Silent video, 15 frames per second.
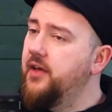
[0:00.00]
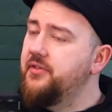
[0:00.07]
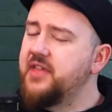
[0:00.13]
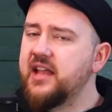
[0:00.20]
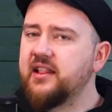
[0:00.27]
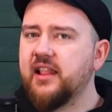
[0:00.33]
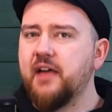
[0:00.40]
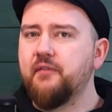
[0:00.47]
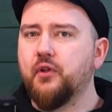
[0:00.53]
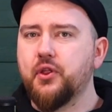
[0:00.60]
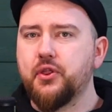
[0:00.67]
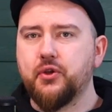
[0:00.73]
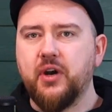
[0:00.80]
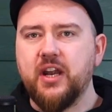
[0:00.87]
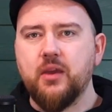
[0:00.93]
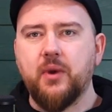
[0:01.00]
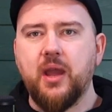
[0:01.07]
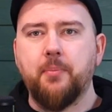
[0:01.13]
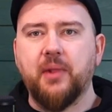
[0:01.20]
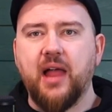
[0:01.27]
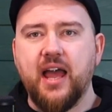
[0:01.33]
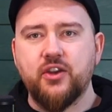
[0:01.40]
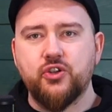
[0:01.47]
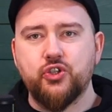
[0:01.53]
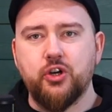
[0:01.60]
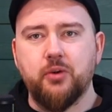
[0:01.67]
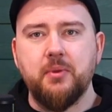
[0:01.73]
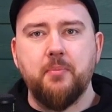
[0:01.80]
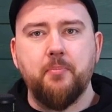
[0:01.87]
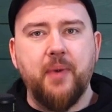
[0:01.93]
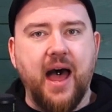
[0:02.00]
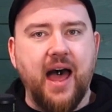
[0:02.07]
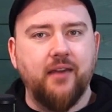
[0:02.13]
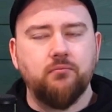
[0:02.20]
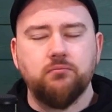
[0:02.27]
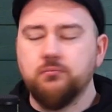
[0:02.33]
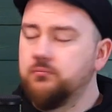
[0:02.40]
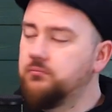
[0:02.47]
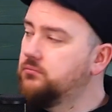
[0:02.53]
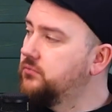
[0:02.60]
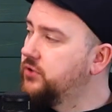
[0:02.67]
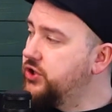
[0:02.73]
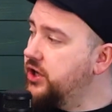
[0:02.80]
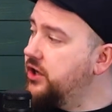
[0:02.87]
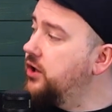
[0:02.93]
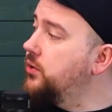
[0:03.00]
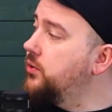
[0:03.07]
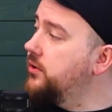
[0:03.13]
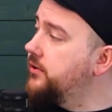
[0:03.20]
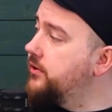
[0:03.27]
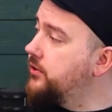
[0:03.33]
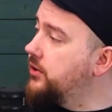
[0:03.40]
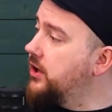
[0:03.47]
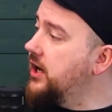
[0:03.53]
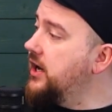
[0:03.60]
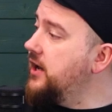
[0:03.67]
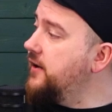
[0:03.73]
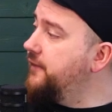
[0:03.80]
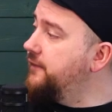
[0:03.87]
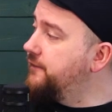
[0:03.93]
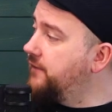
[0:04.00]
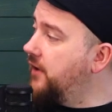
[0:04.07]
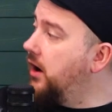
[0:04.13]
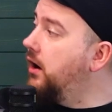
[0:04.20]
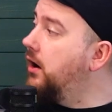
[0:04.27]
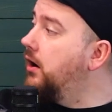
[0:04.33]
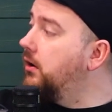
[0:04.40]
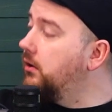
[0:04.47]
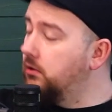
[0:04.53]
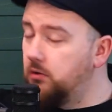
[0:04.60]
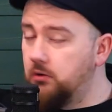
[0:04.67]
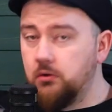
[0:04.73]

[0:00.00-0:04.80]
Then level 3, we apply a strumming pattern. 2, 3, 4.